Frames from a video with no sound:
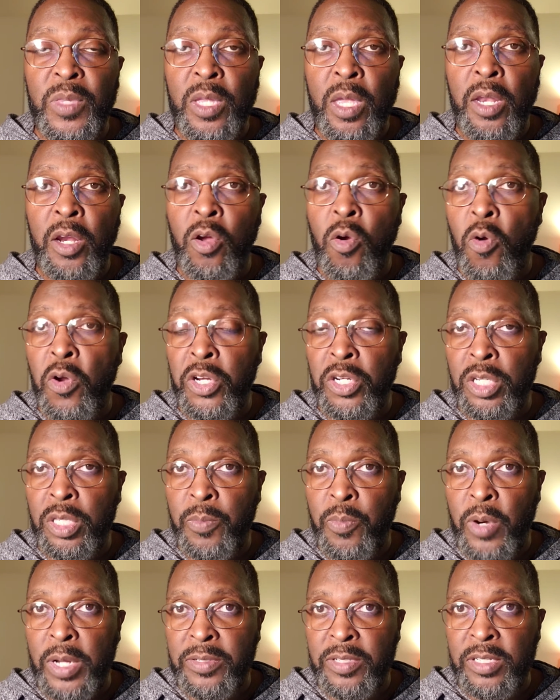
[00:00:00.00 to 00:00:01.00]
And according to the
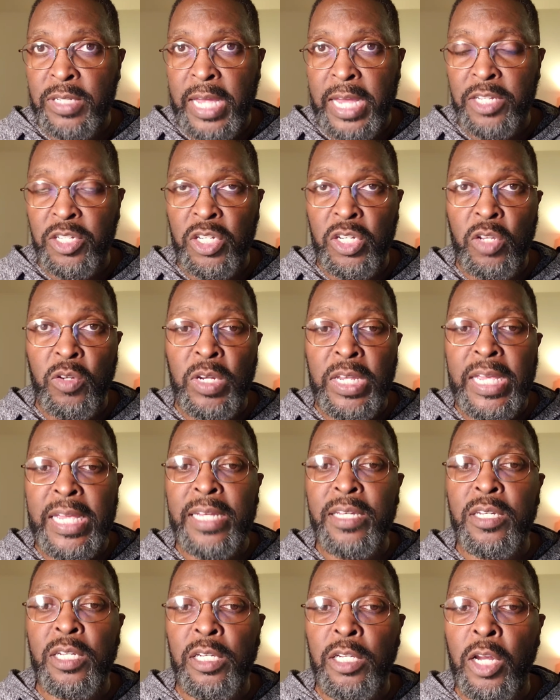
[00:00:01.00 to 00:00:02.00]
presentation, you
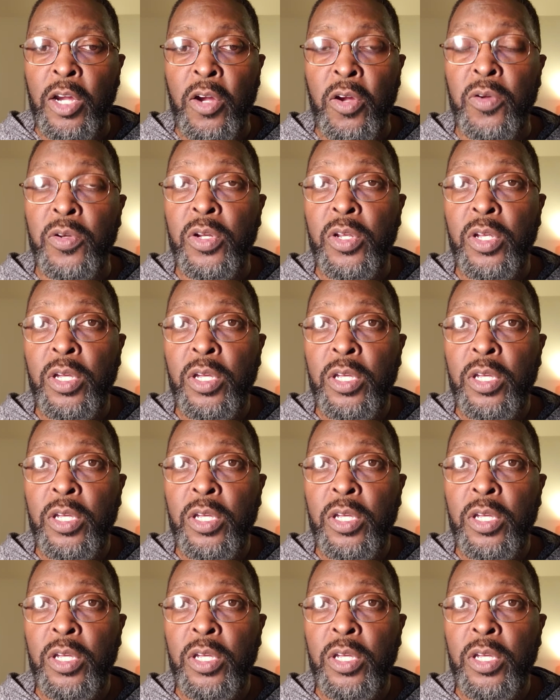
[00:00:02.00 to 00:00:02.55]
need to learn